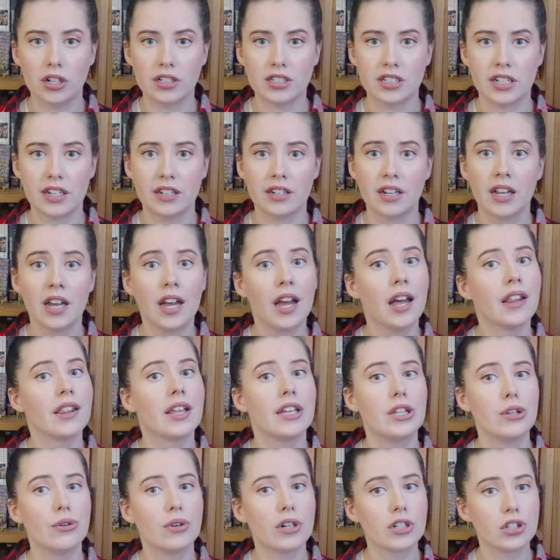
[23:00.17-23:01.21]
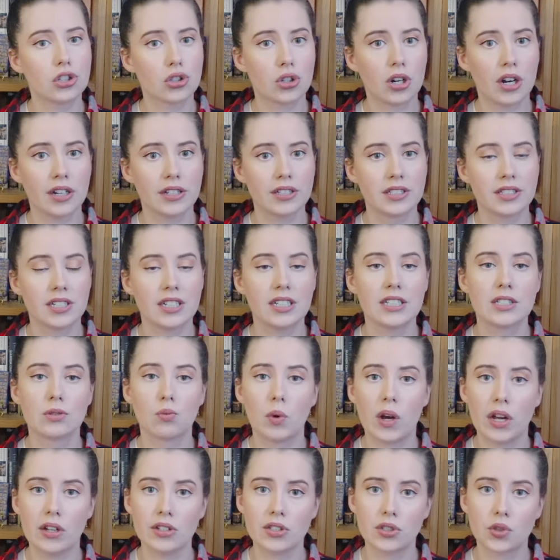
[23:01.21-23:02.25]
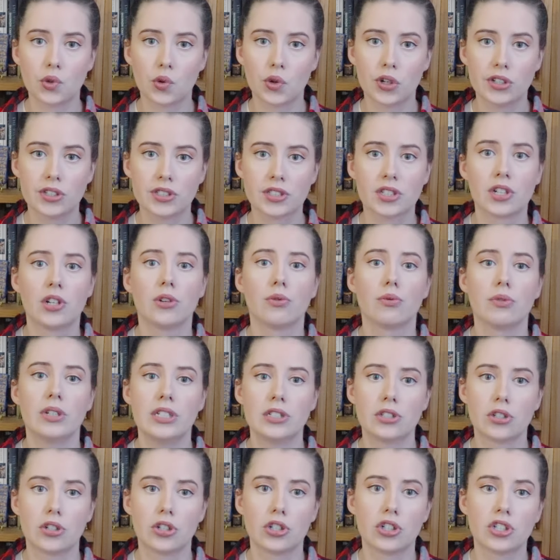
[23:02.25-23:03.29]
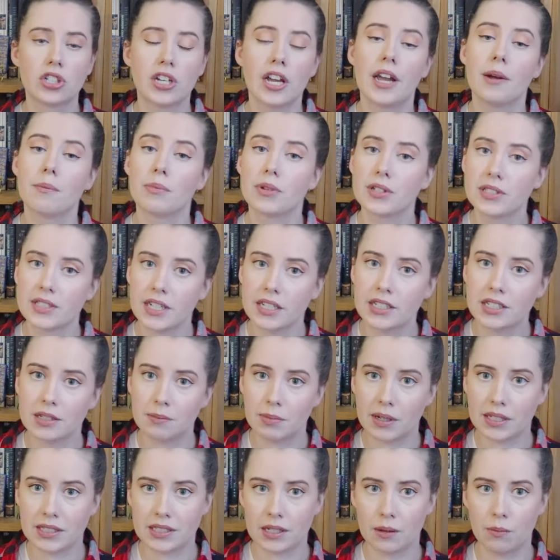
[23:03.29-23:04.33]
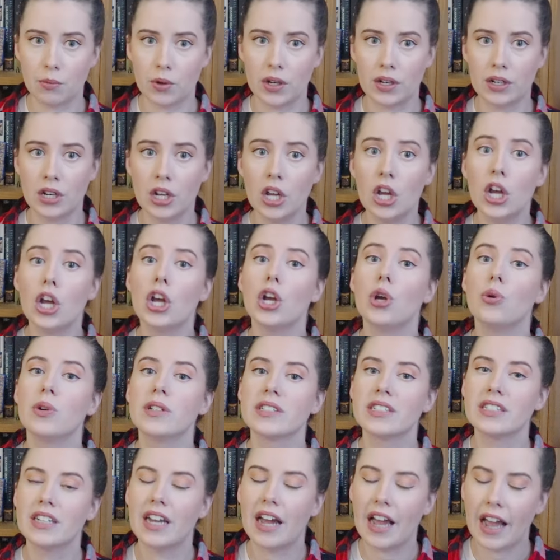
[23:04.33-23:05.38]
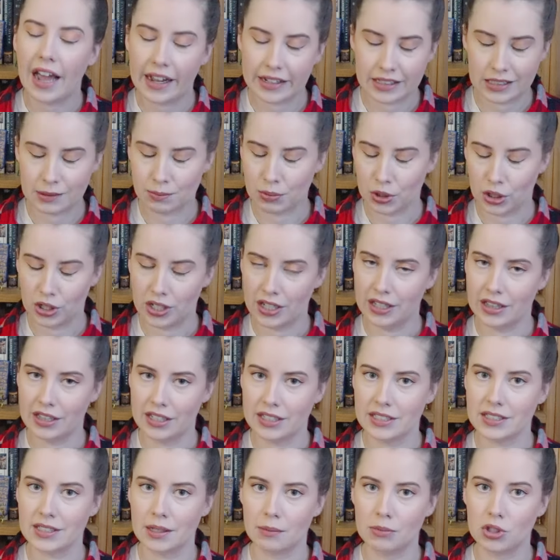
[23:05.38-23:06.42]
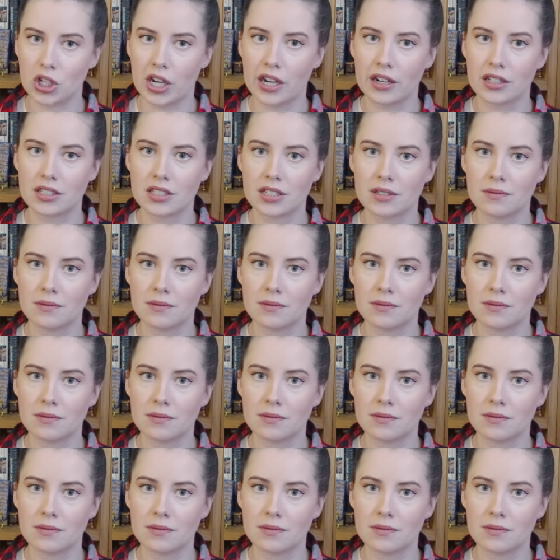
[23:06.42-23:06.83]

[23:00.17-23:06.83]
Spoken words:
content that you can trust is well-sourced, researched, and presented by someone who is an expert in this subject.